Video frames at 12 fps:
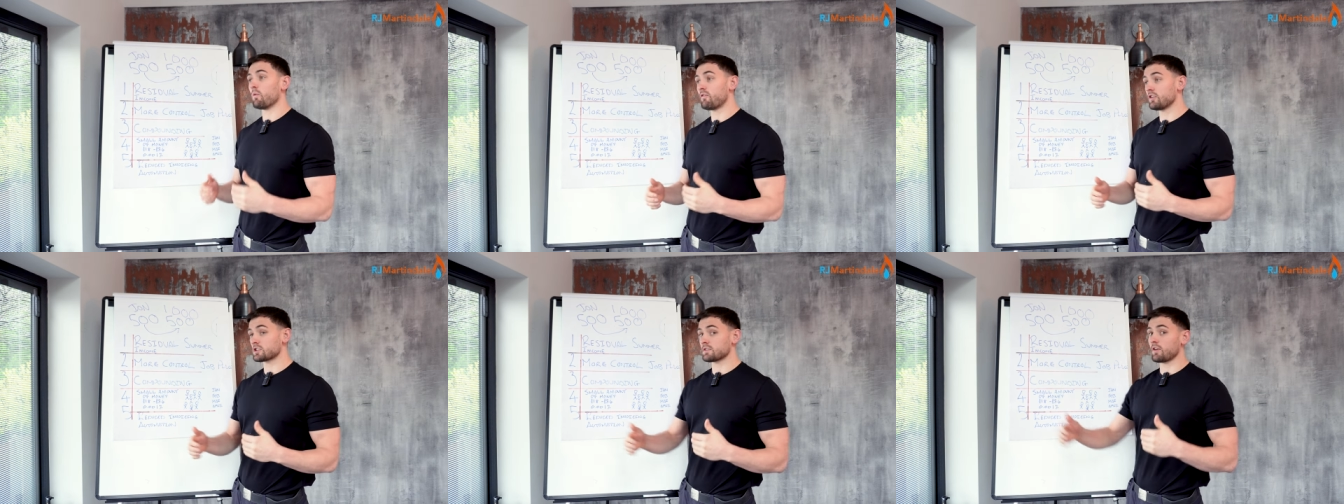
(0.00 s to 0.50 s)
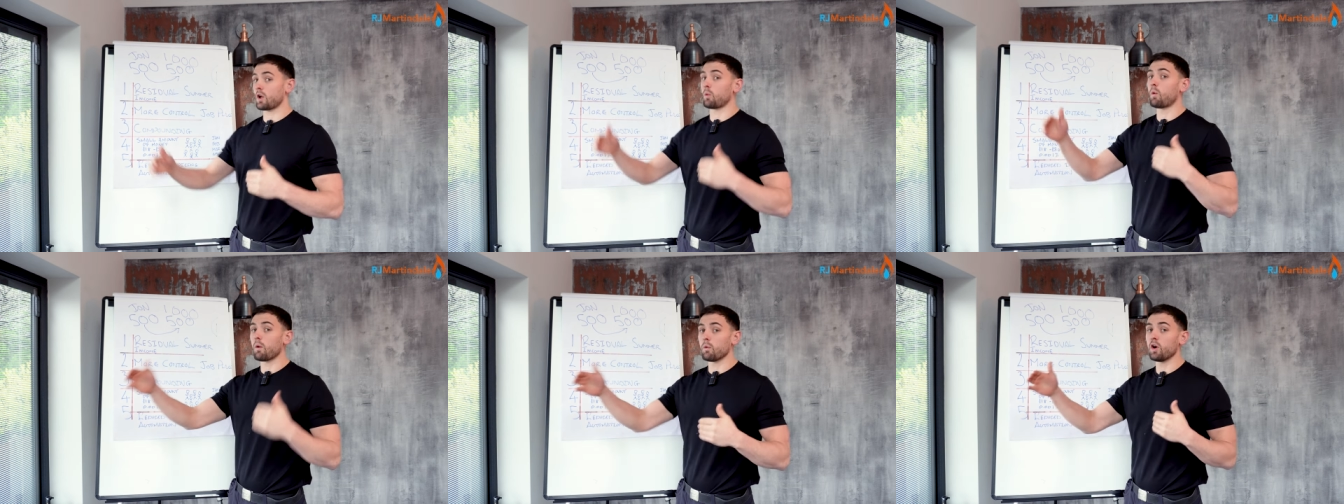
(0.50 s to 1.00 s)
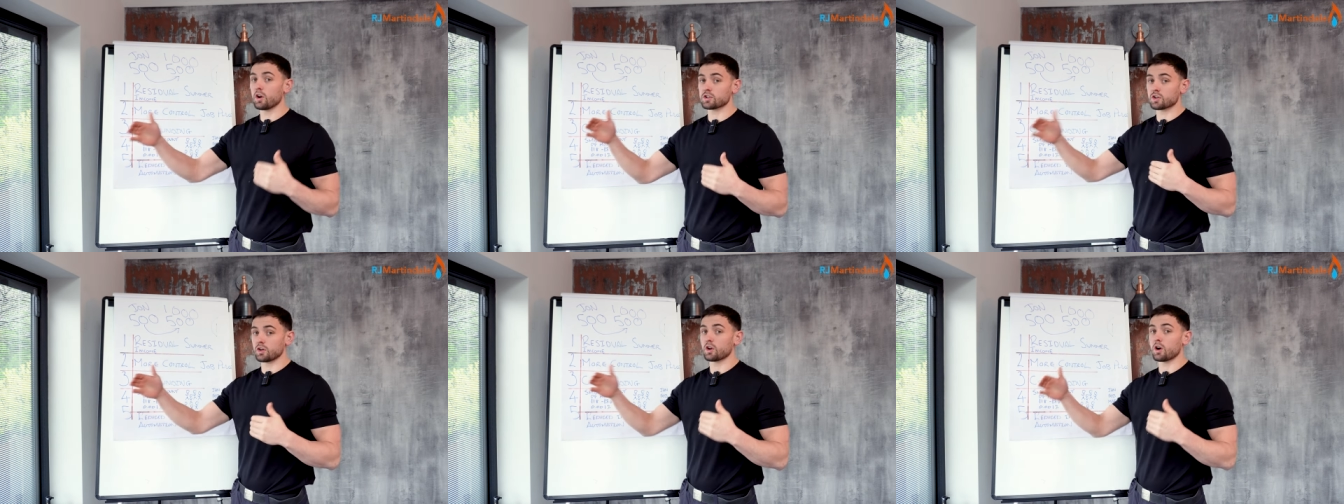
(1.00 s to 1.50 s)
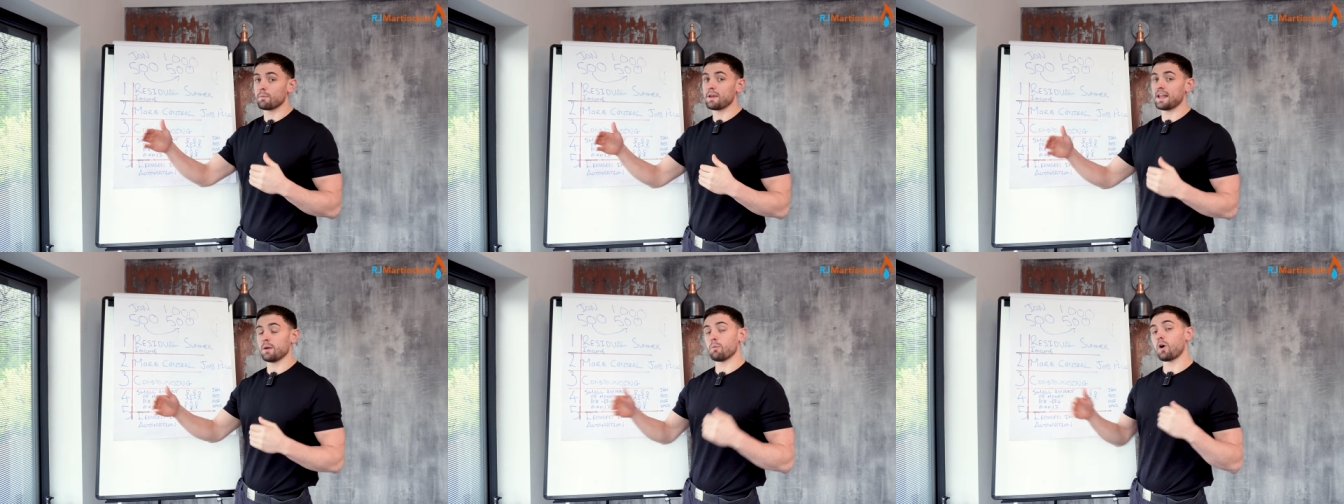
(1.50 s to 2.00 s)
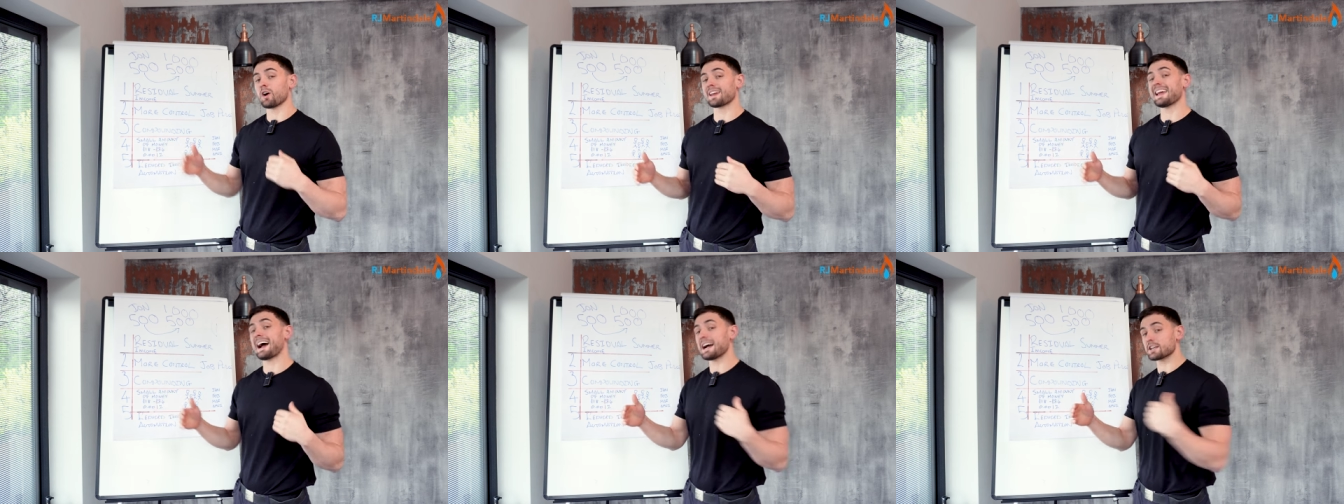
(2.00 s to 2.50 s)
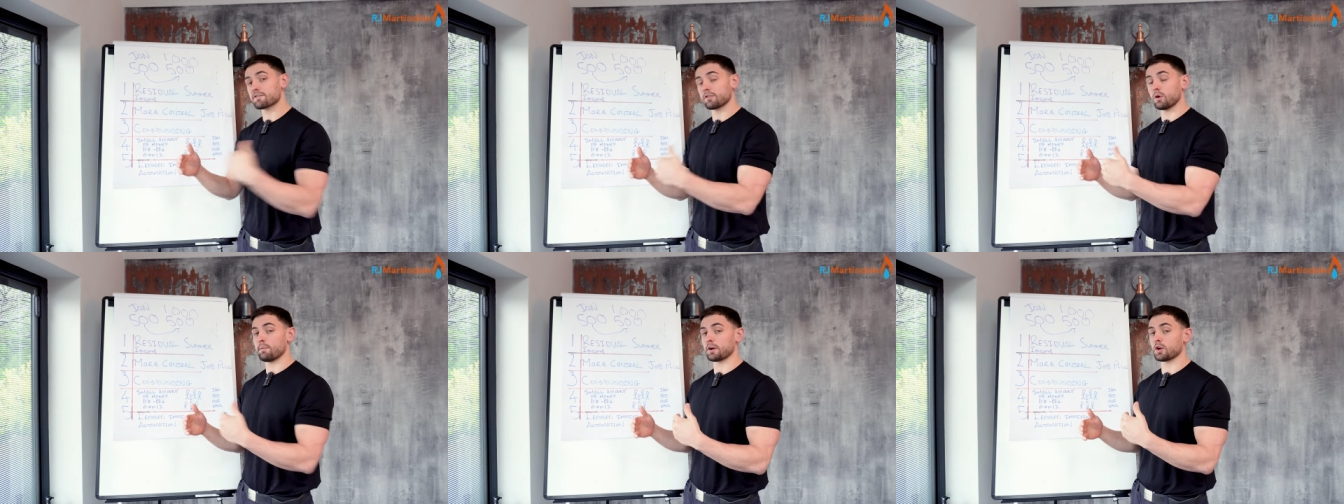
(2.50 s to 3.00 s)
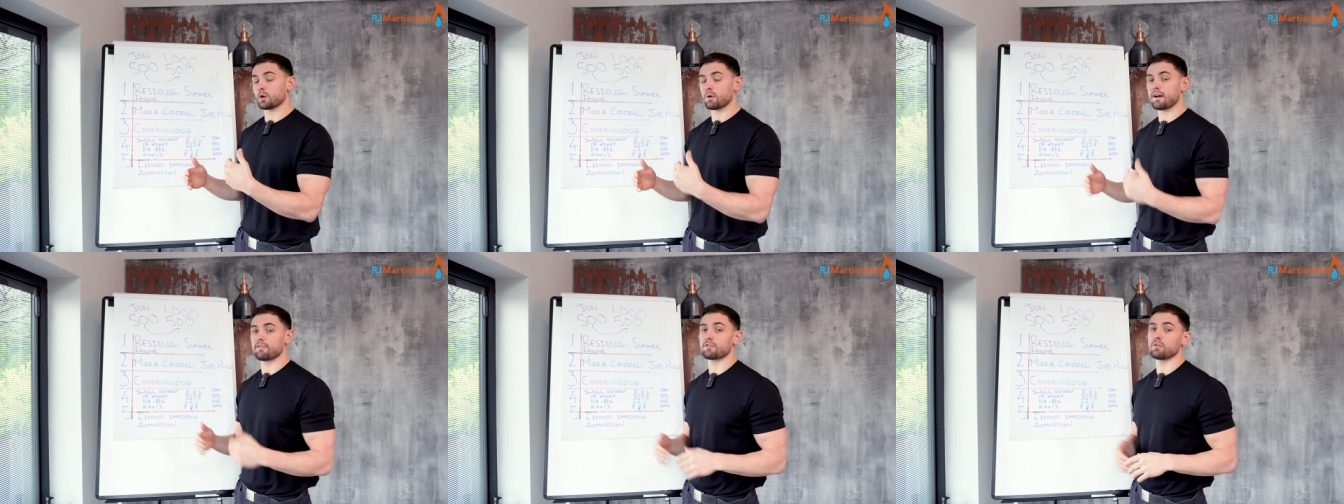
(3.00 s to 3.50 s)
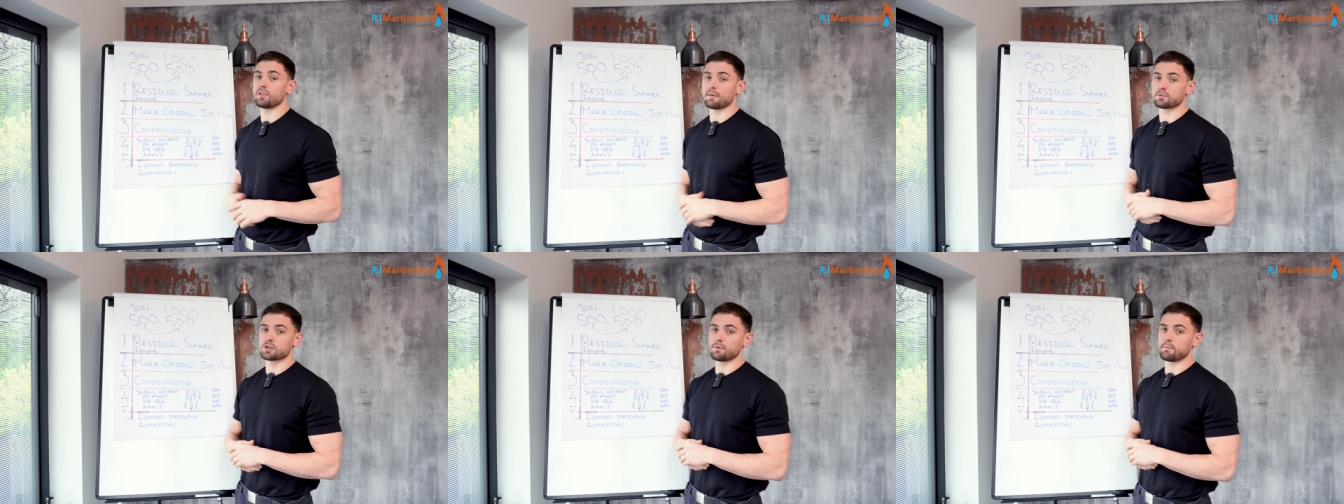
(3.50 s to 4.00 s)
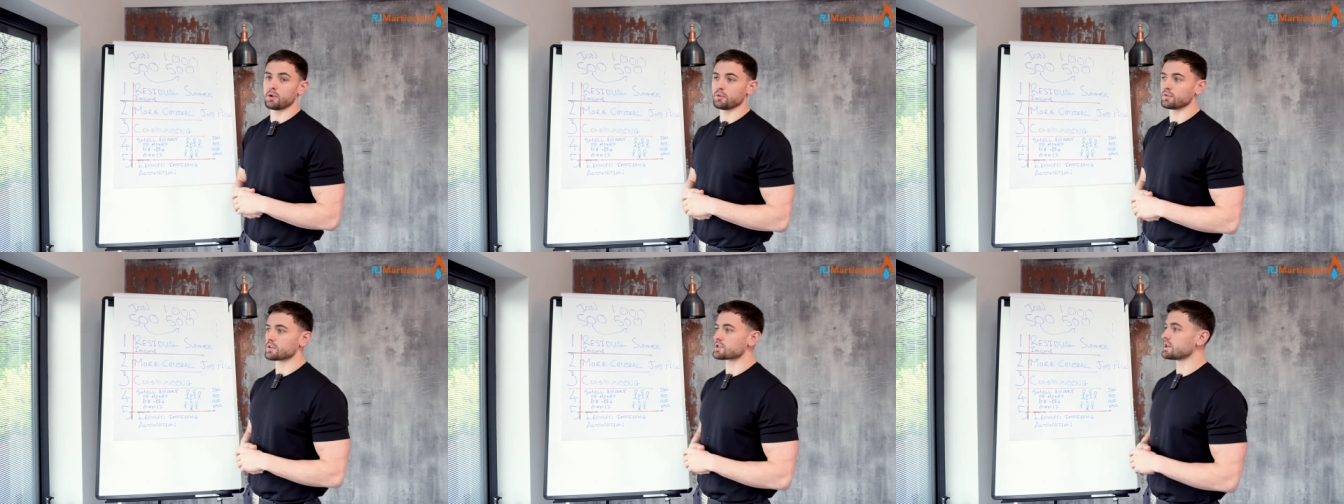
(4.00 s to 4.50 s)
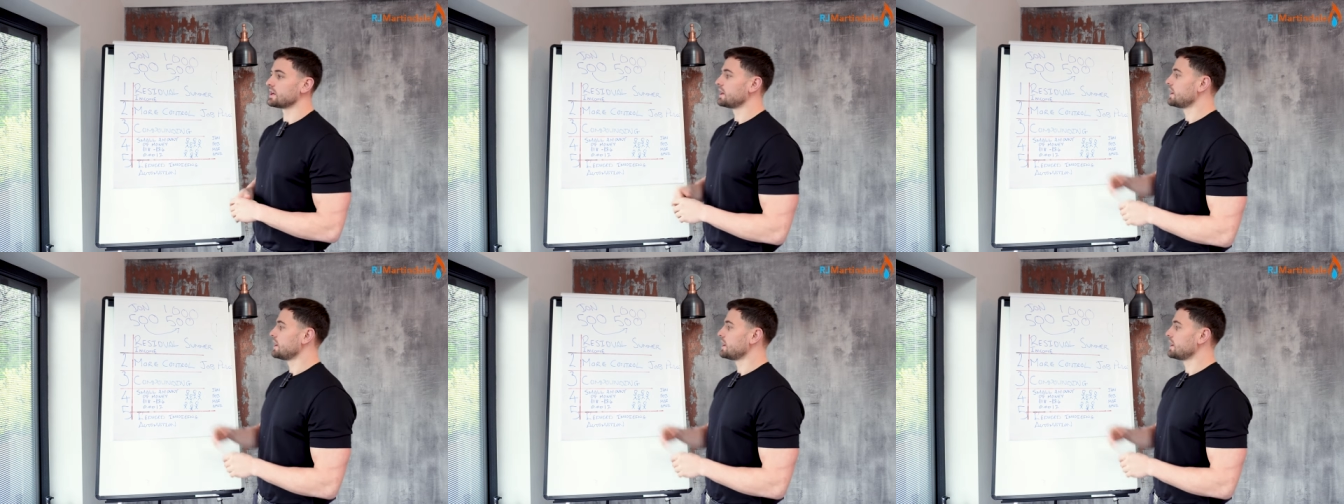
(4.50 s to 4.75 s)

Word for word: first of all, what work's gonna come in and what cash flow am I gonna have through them summer months.